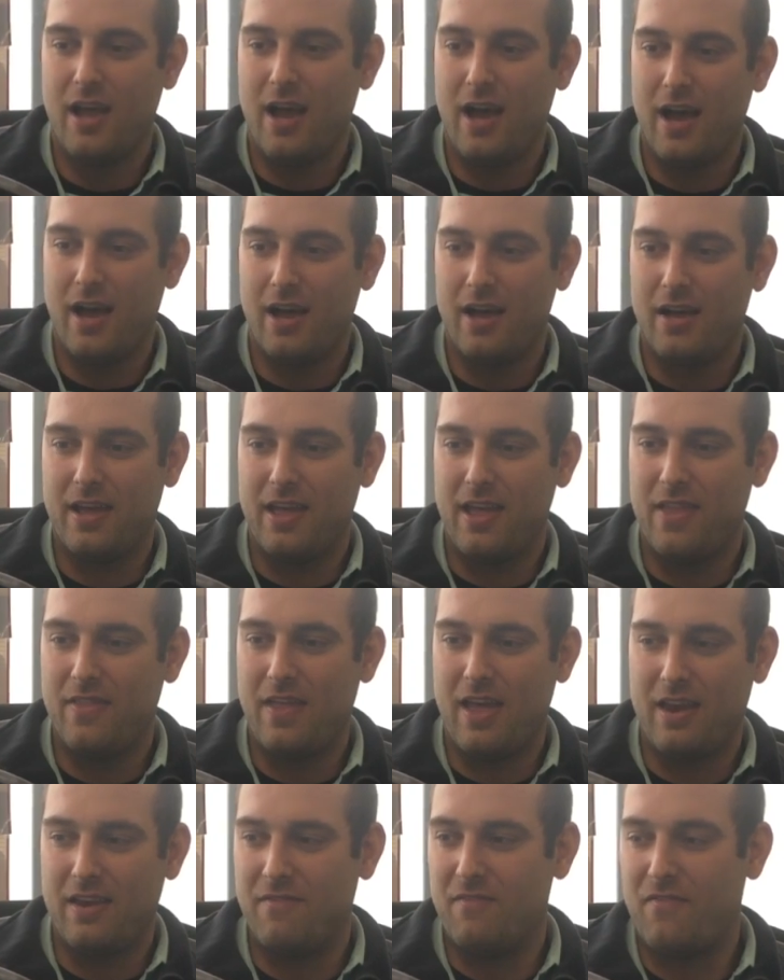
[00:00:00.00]
uh,
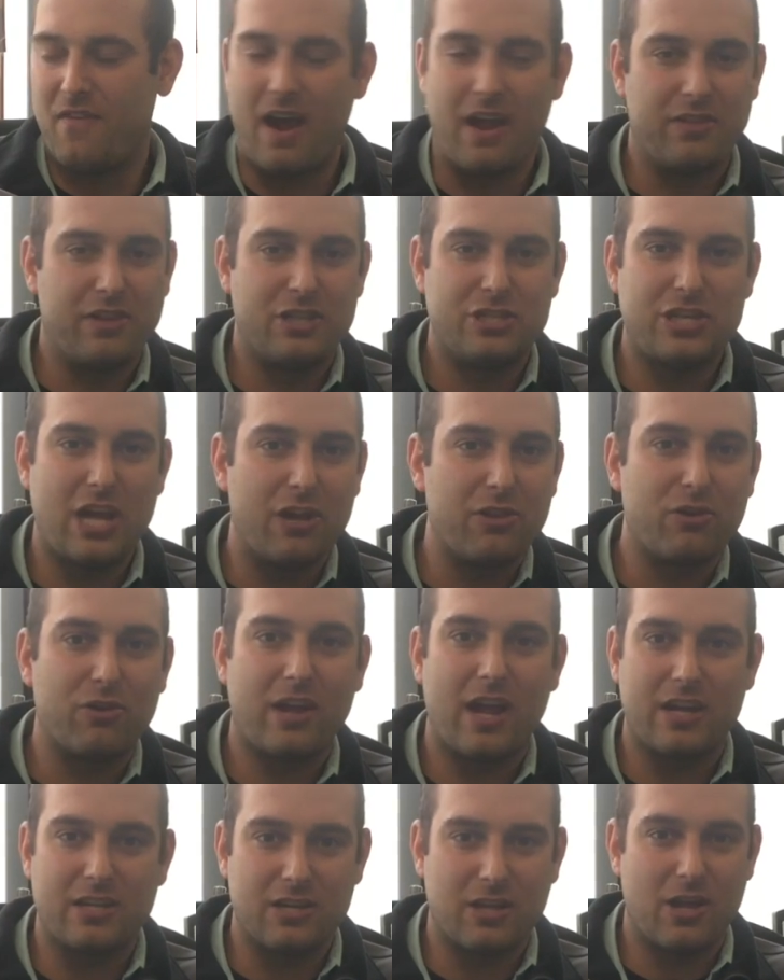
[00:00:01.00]
and then finally Chandler
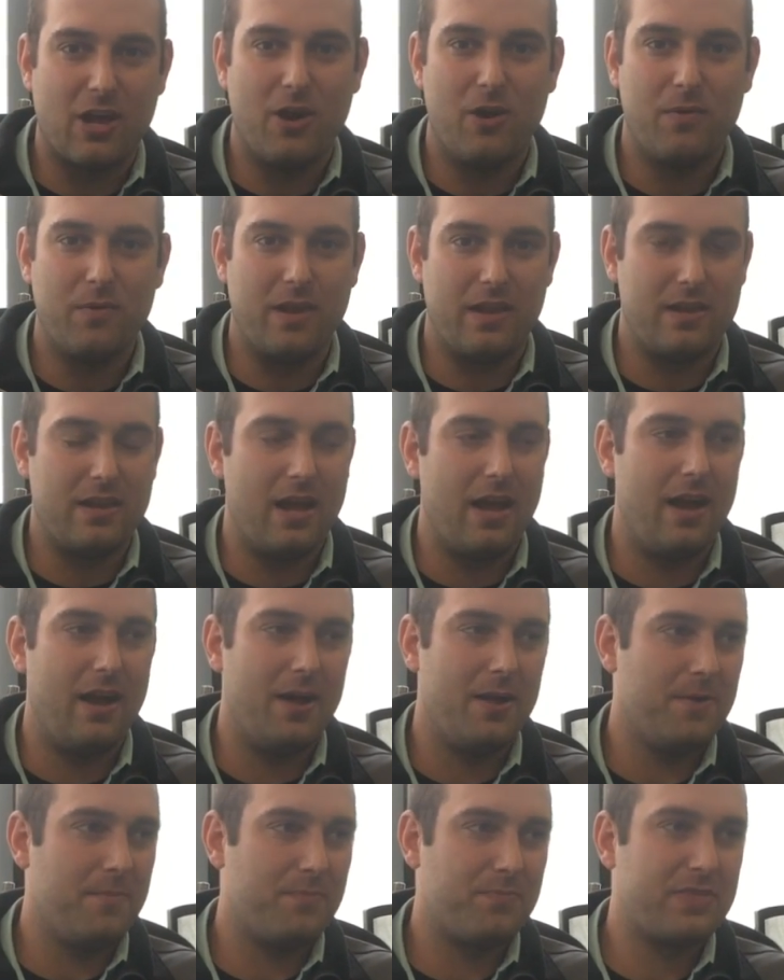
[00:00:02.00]
got to go and
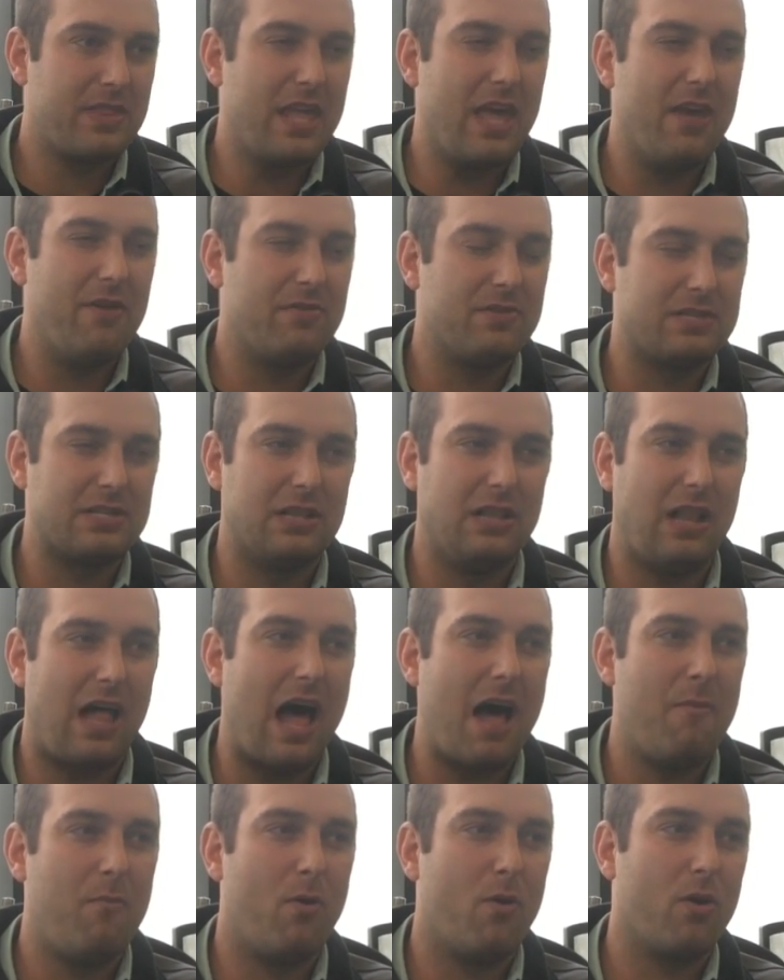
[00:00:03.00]
uh, it was a
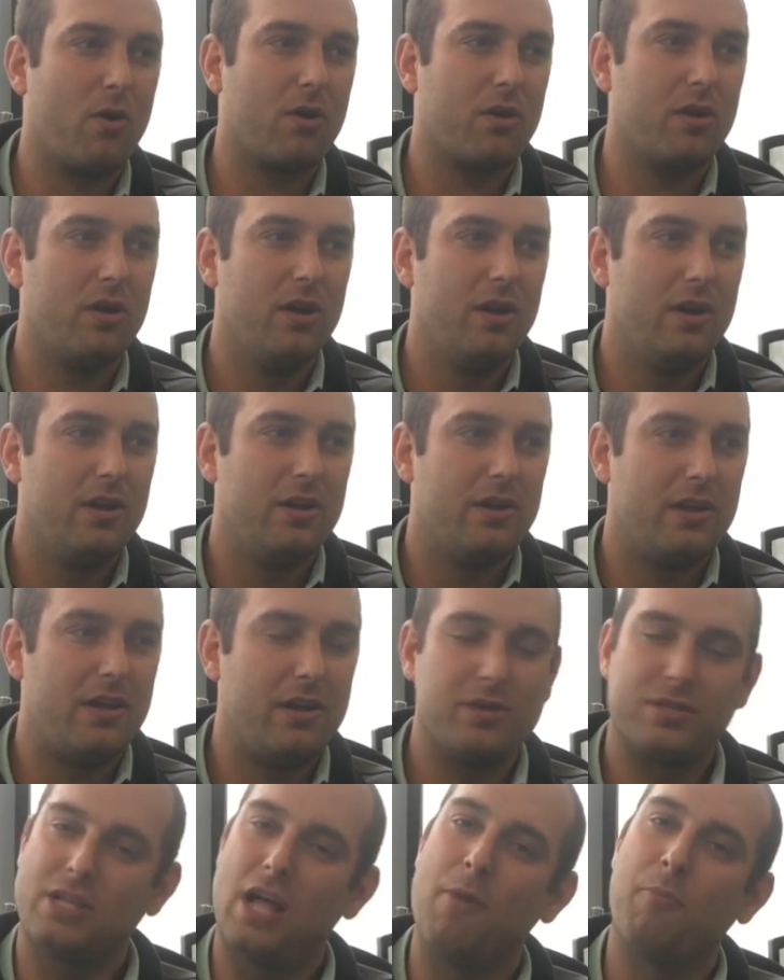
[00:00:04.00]
lot more,
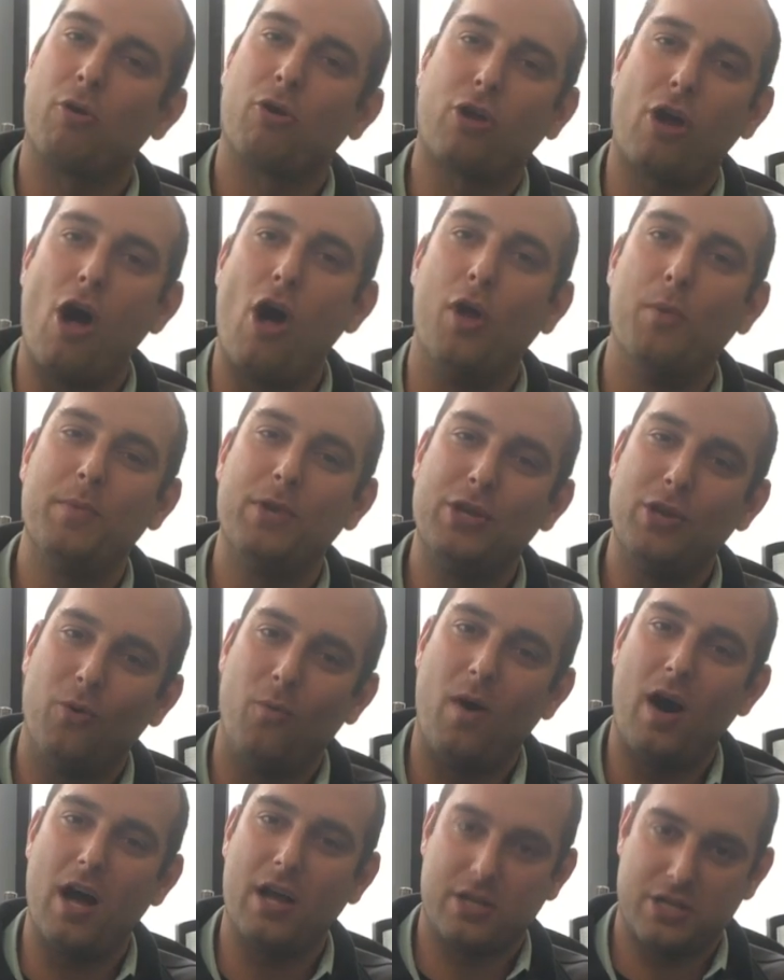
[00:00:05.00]
it was a lot more calming to
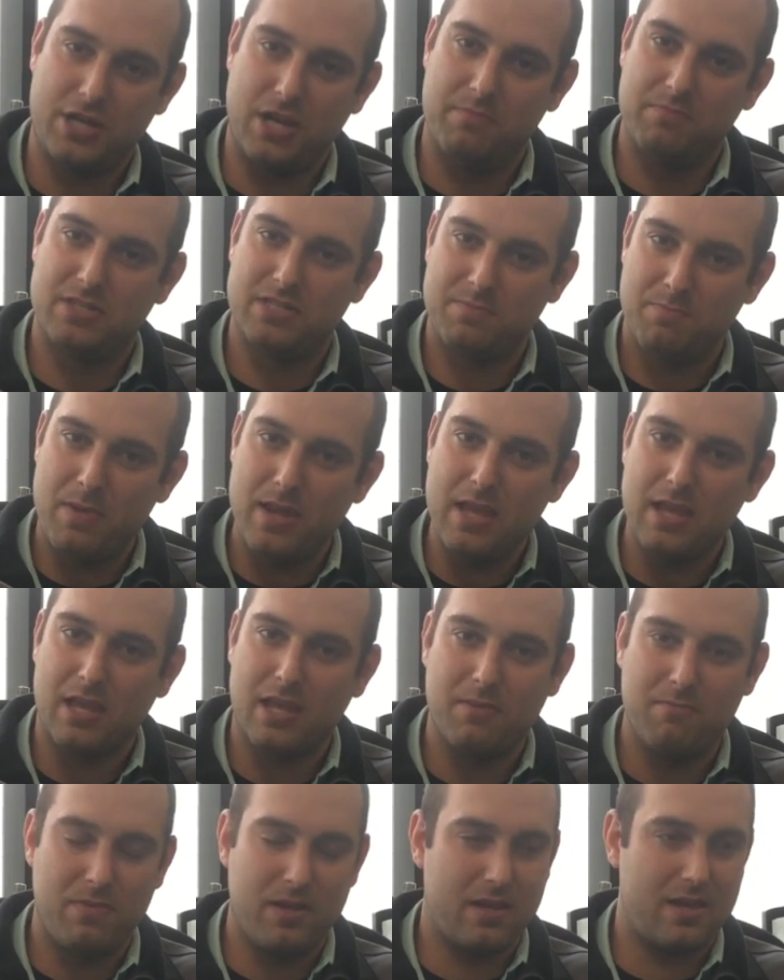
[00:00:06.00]
watch him
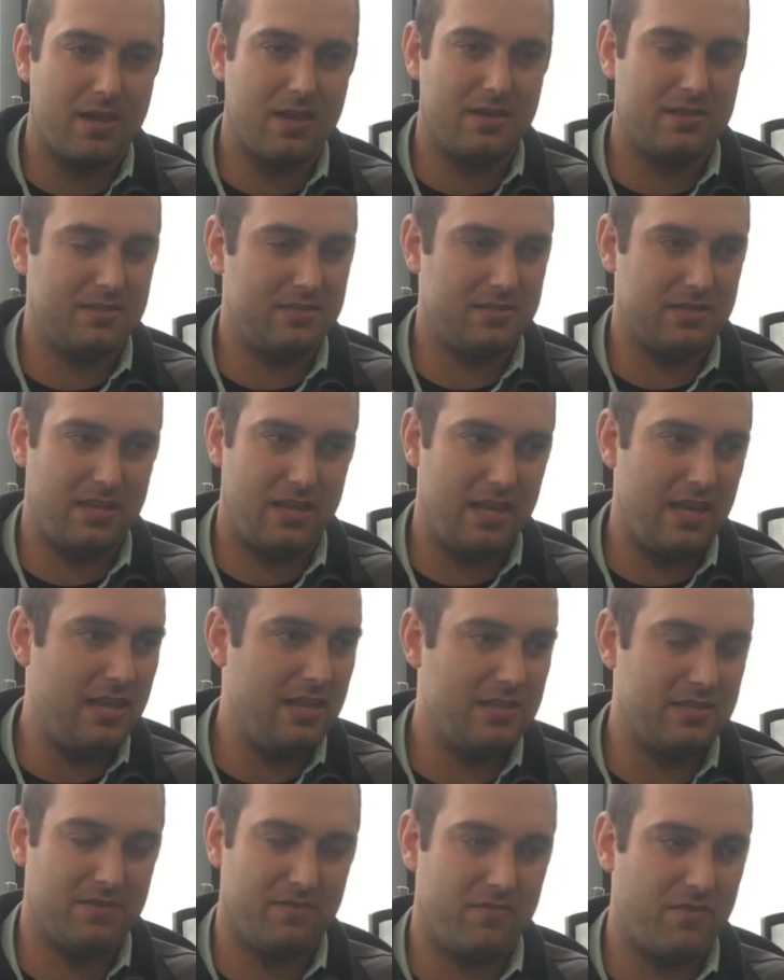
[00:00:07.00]
speak because
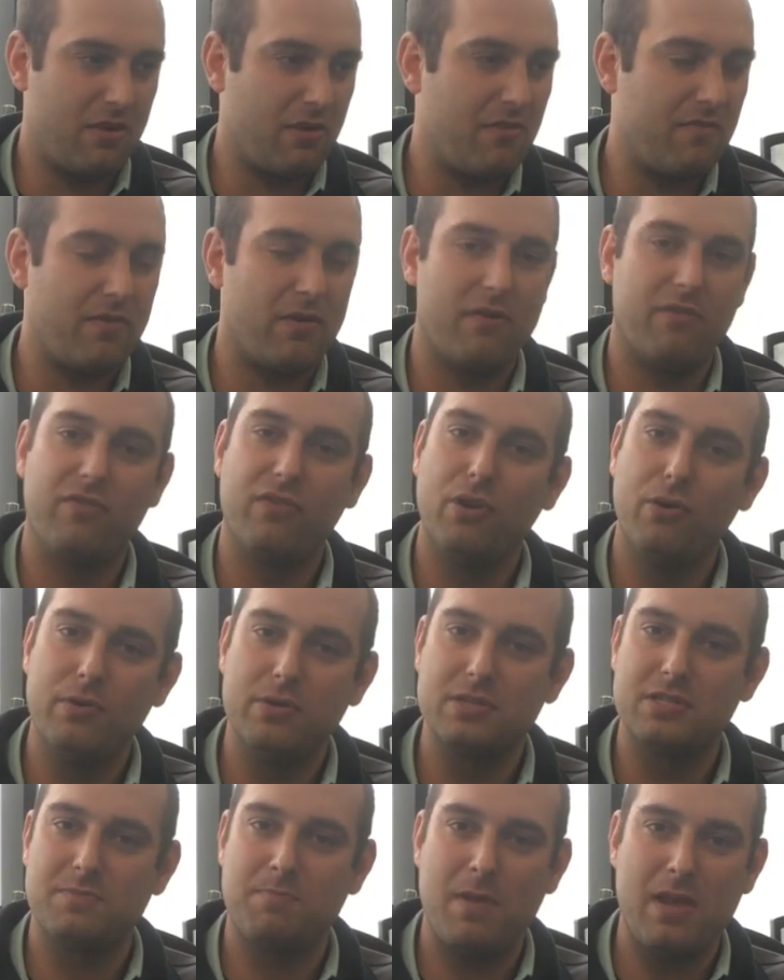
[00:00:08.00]
he's a very, very
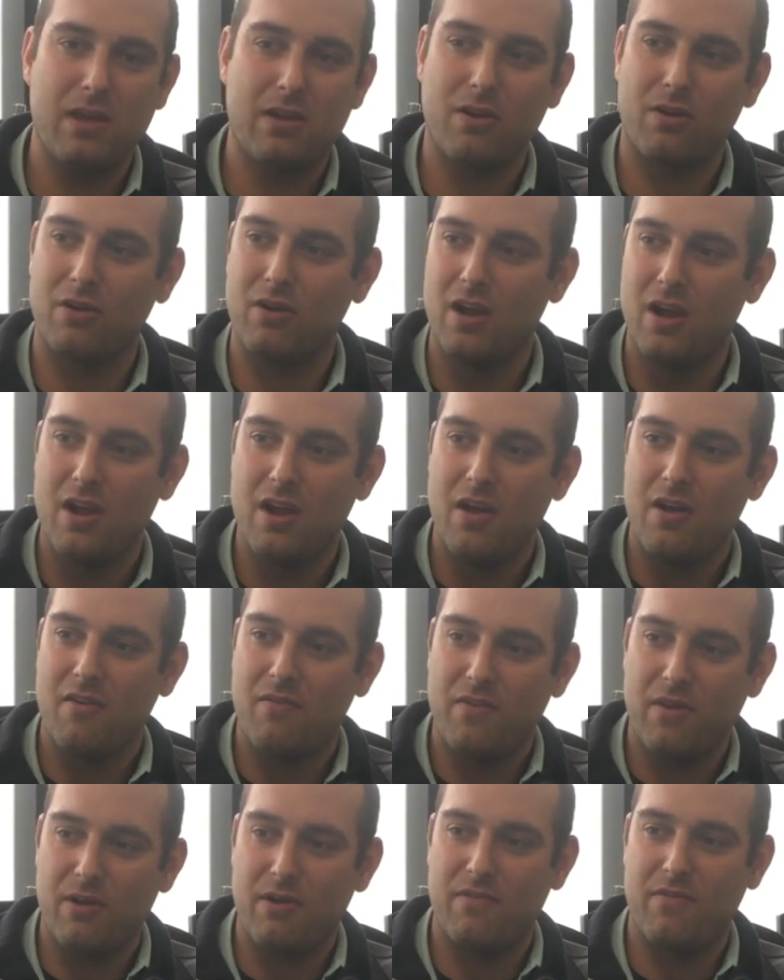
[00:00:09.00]
fluent speaker
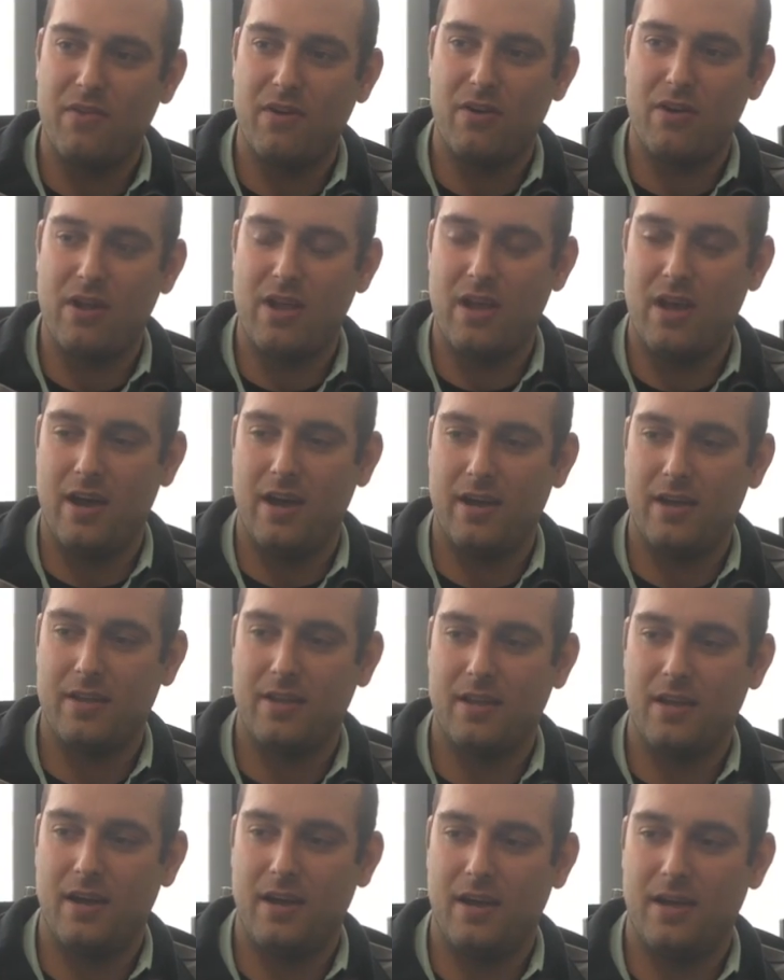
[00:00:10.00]
very, very, uh,
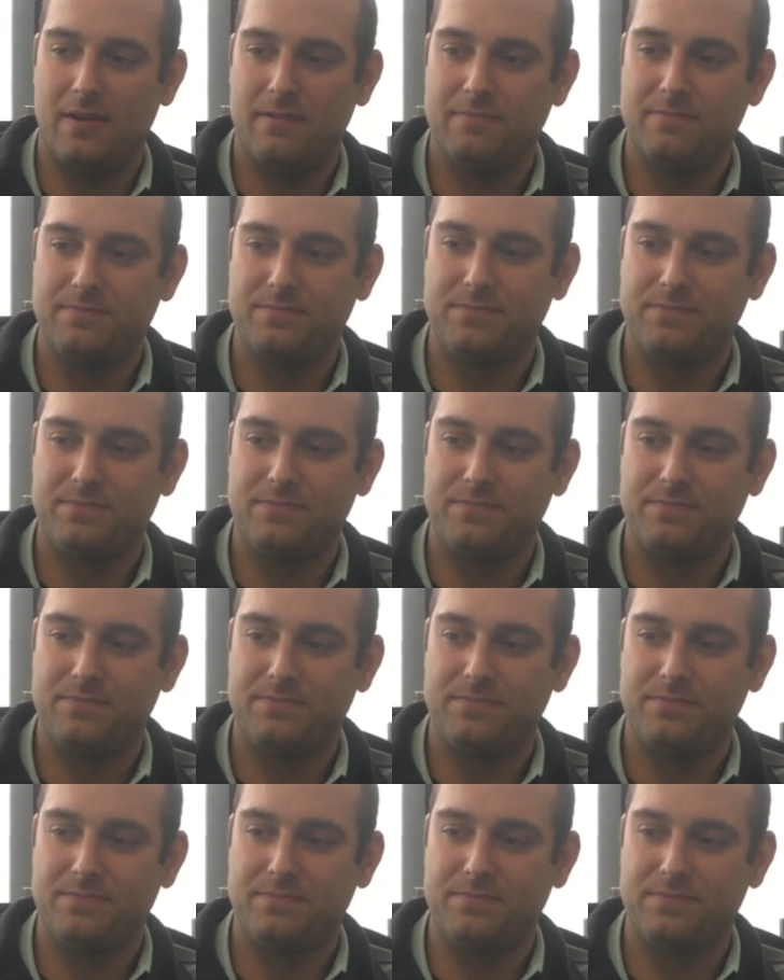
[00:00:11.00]
uh,